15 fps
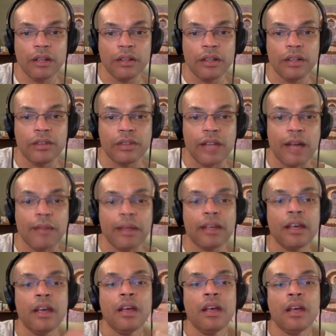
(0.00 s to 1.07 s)

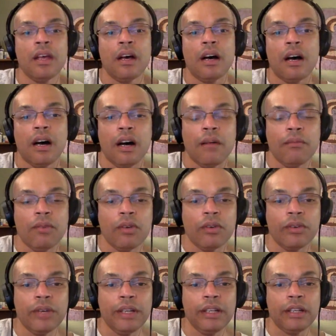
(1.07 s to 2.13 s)
Islamic,
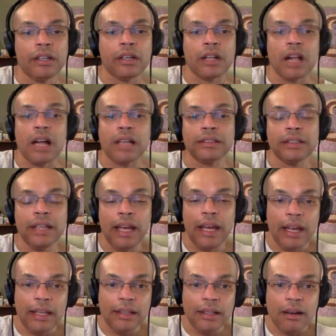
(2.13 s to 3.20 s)
reading the Quran,
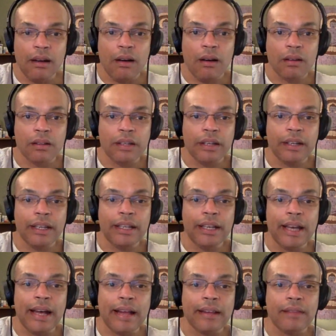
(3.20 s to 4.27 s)
and all they're getting
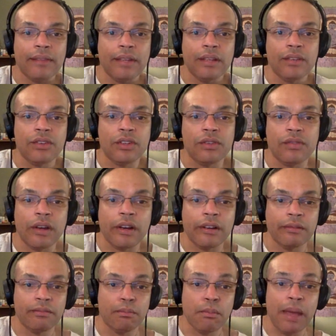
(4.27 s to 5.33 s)
out of it is this
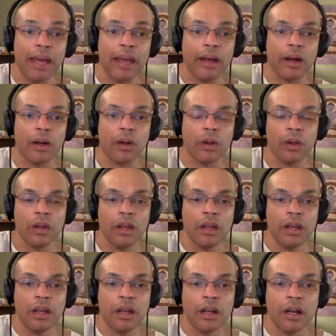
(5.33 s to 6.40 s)
very male
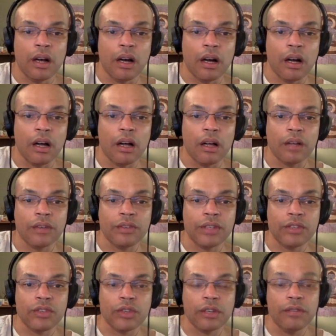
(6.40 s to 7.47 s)

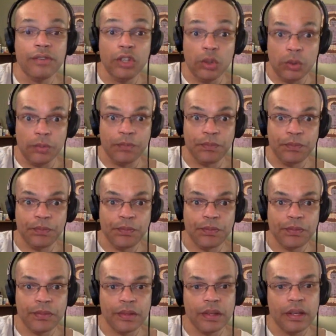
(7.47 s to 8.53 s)
centric view.
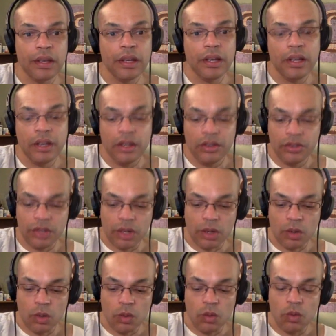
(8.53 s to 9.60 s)

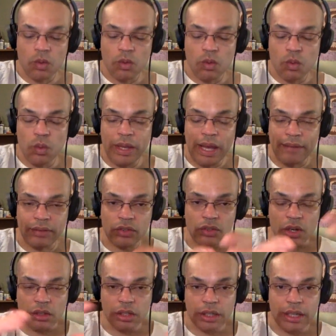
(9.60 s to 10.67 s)
So we have to
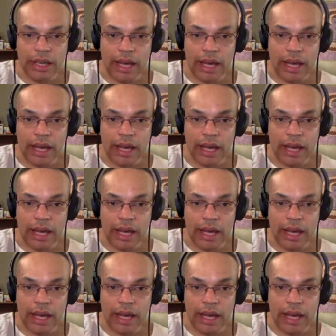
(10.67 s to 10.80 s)
start looking